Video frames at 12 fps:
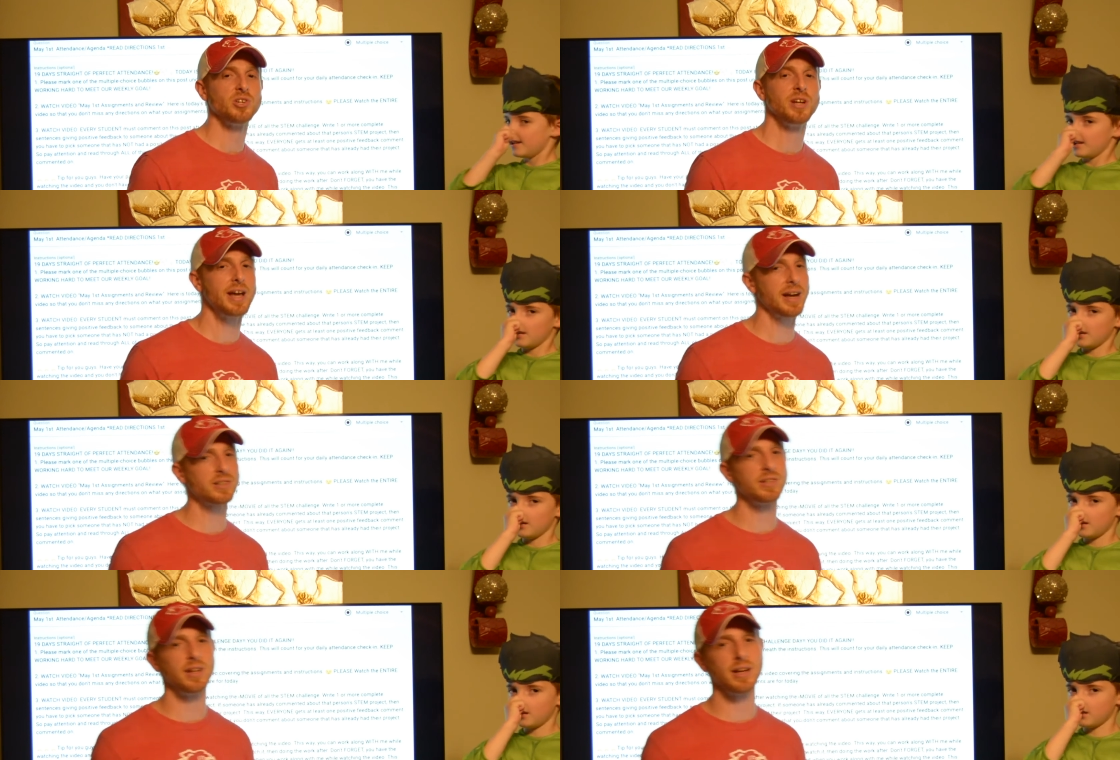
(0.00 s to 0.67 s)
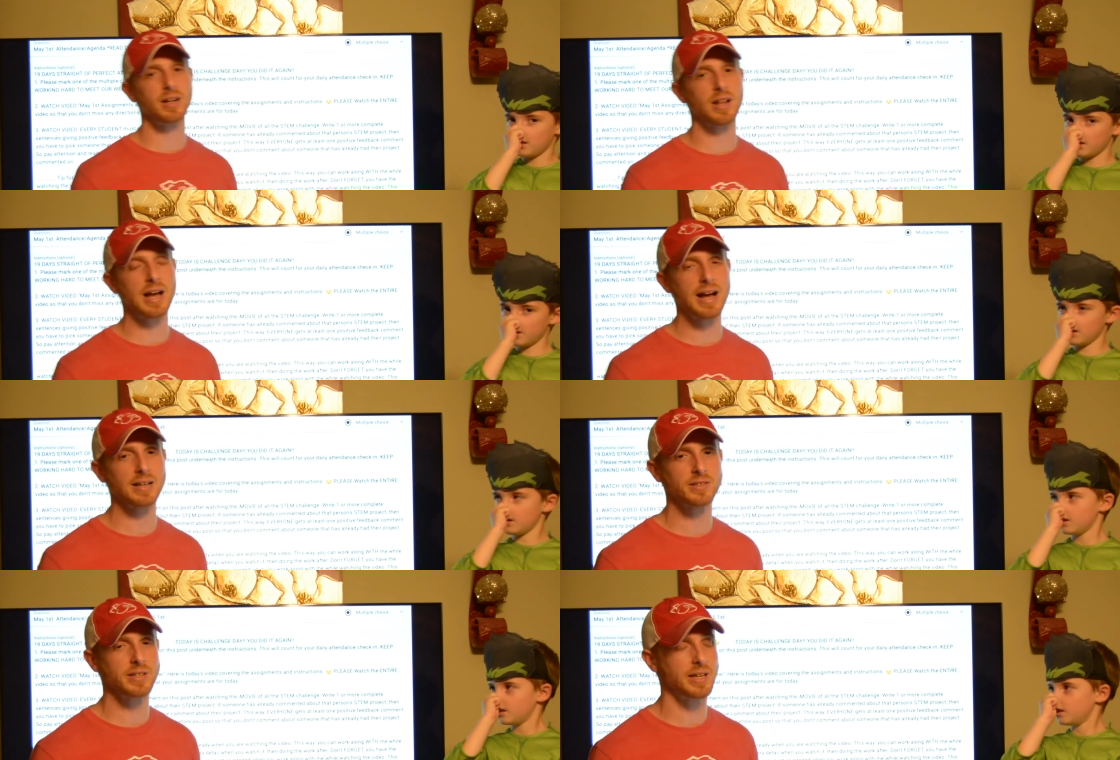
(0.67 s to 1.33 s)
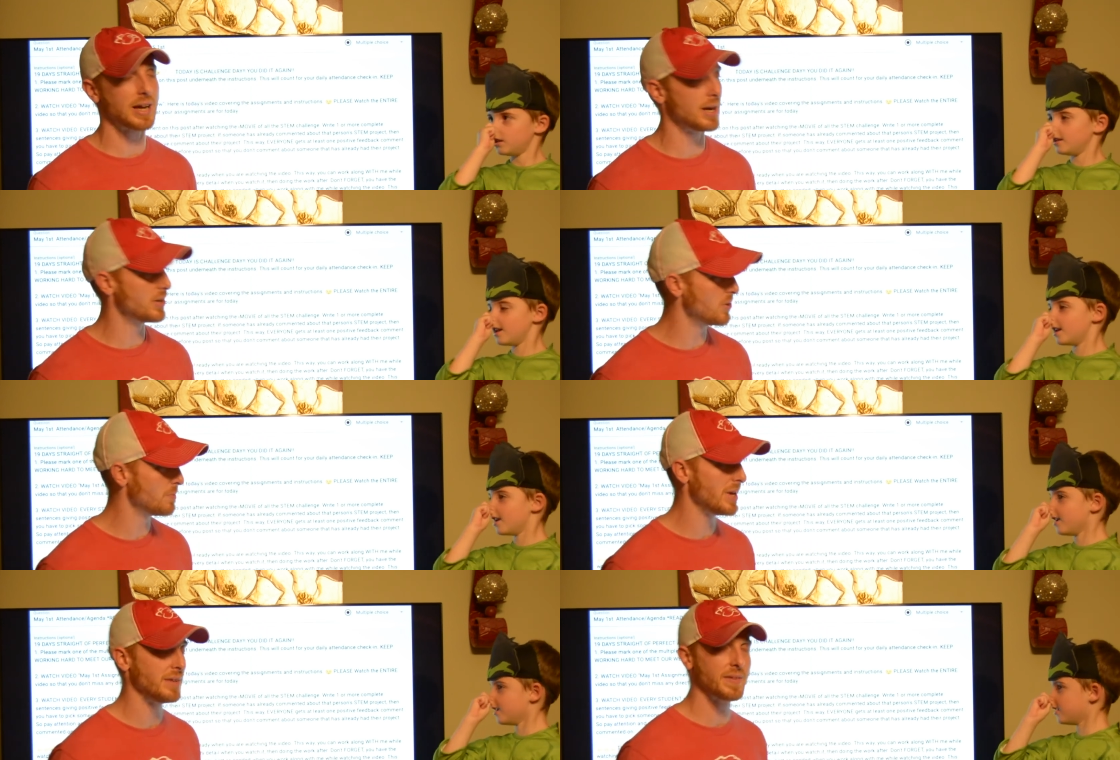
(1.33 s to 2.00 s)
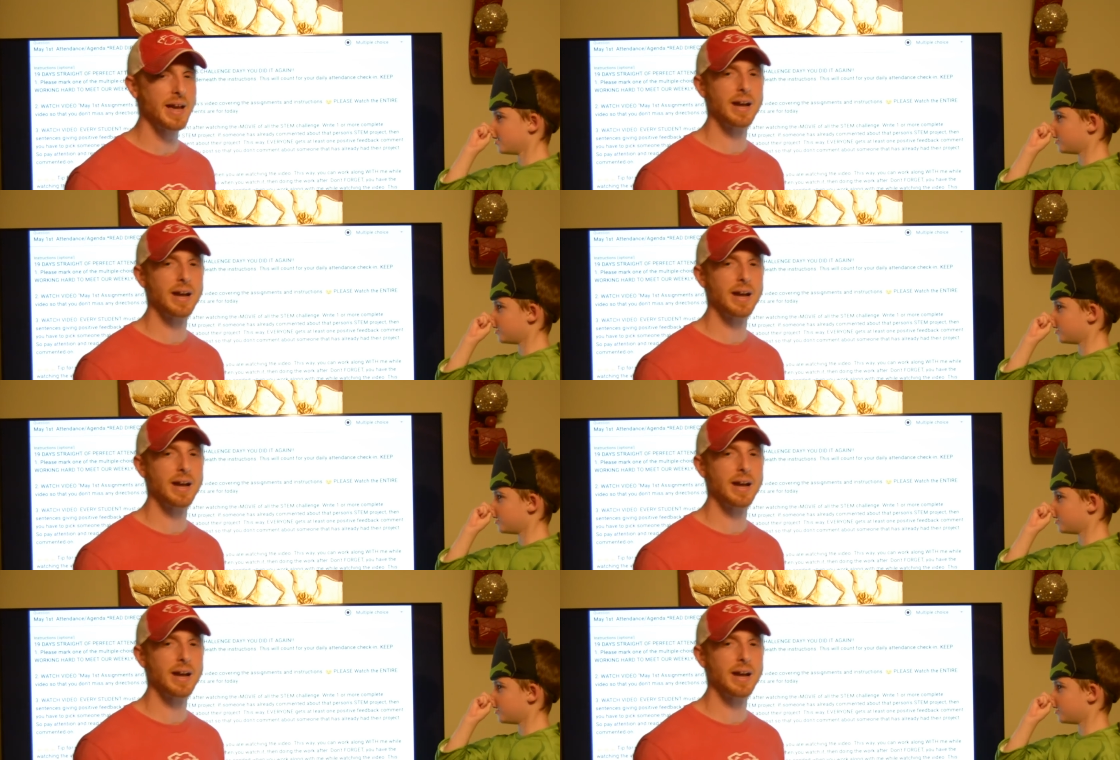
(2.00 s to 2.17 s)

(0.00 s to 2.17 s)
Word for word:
Speaker 1: an excellent class, and I do mean that.